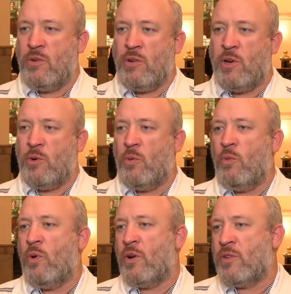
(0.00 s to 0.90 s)
you know,
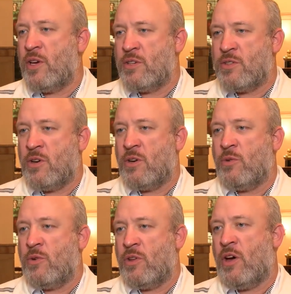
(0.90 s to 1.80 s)
where things are,
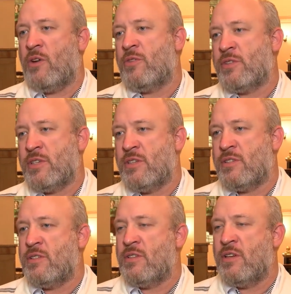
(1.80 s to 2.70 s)
where the office
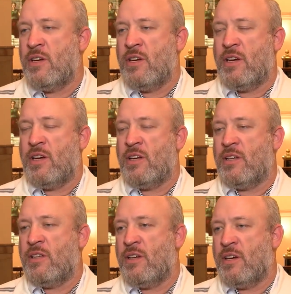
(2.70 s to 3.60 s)
is, and
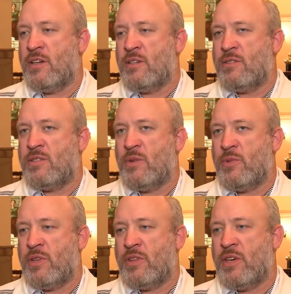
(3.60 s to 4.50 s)
and uh, some
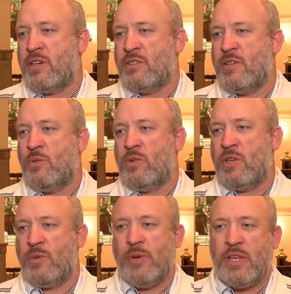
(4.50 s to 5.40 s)
of the things that will
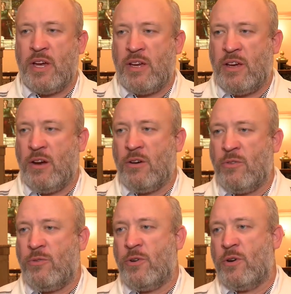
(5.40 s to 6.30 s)
need to be taken care
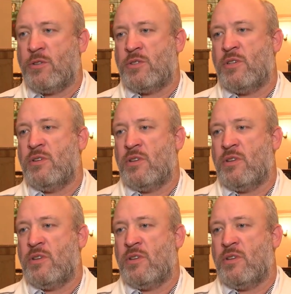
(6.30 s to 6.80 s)
of first.